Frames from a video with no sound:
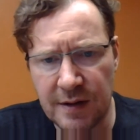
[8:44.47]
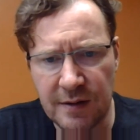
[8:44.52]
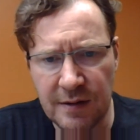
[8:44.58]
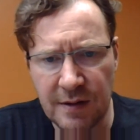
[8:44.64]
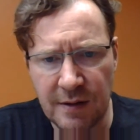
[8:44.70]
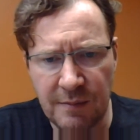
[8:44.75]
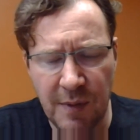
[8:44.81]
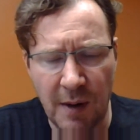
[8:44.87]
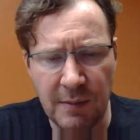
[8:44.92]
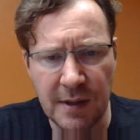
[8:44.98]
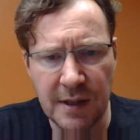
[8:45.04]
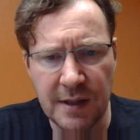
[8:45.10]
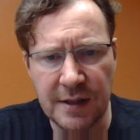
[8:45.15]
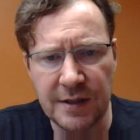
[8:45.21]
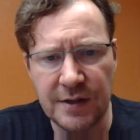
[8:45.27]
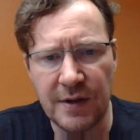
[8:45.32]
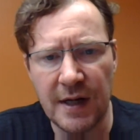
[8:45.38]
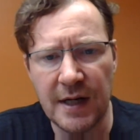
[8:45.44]
did
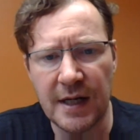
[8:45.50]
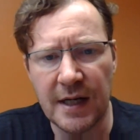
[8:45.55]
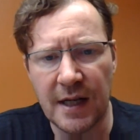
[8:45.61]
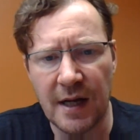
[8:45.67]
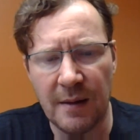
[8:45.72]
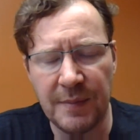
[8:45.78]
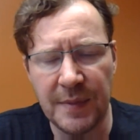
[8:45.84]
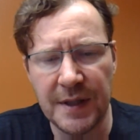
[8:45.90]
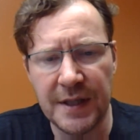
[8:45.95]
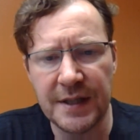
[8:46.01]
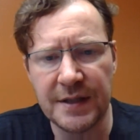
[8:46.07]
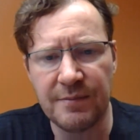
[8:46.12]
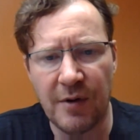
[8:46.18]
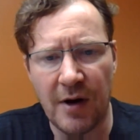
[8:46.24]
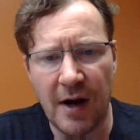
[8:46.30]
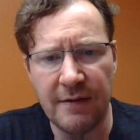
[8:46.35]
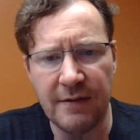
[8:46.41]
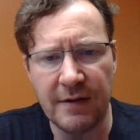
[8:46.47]
publicly traded companies,
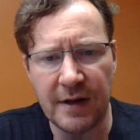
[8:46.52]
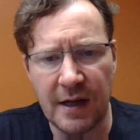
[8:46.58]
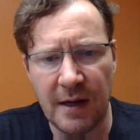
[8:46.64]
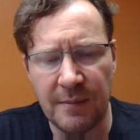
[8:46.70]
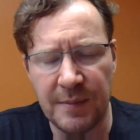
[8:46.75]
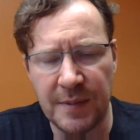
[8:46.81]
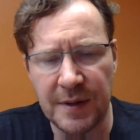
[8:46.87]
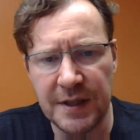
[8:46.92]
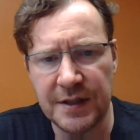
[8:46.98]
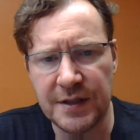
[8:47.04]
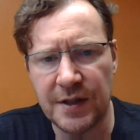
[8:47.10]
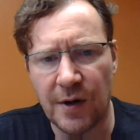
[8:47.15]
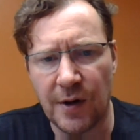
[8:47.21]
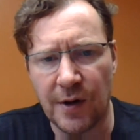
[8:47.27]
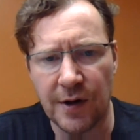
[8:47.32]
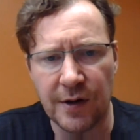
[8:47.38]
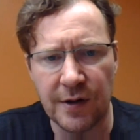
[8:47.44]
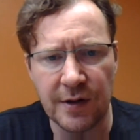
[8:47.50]
private companies
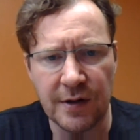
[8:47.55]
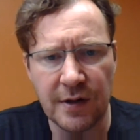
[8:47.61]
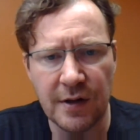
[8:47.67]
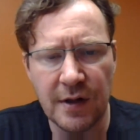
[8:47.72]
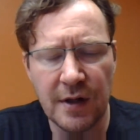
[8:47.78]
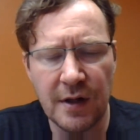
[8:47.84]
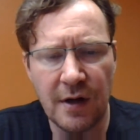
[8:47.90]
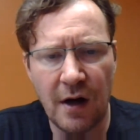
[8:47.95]
earn